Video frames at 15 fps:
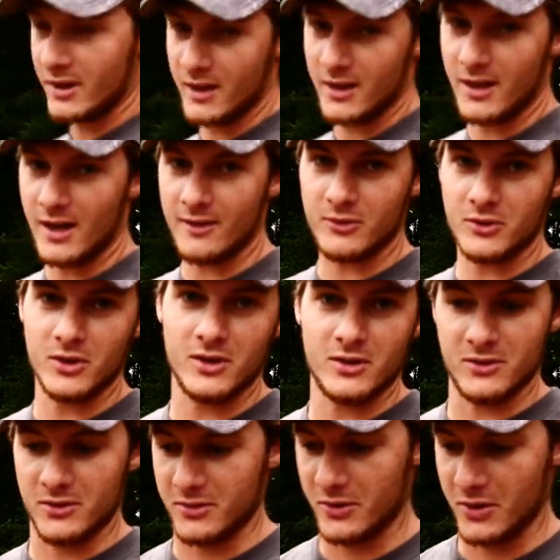to get after it
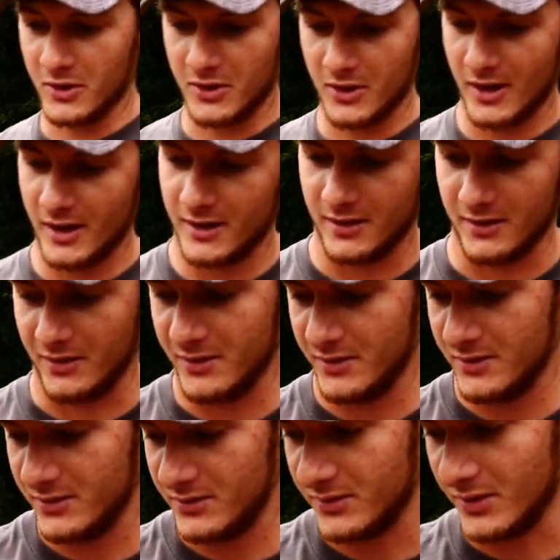and start cranking.
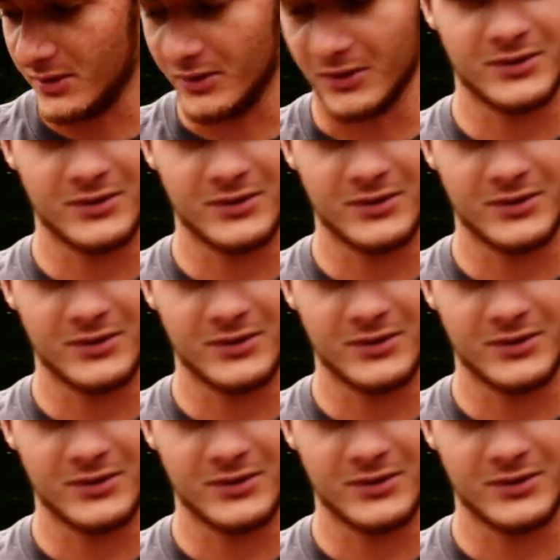So